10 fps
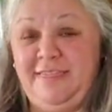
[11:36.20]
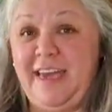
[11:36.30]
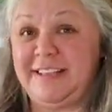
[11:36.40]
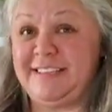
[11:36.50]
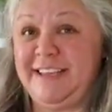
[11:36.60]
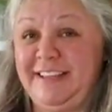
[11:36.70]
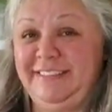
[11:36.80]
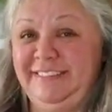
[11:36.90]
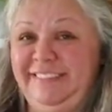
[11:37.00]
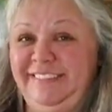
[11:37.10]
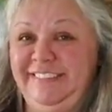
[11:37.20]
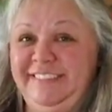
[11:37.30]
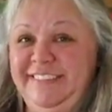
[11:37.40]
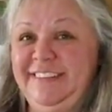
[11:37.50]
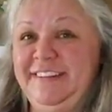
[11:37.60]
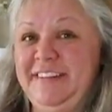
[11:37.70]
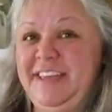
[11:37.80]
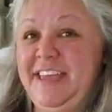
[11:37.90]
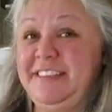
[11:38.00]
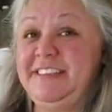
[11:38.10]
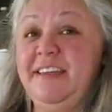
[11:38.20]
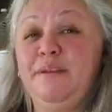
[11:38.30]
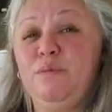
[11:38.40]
That's it. It did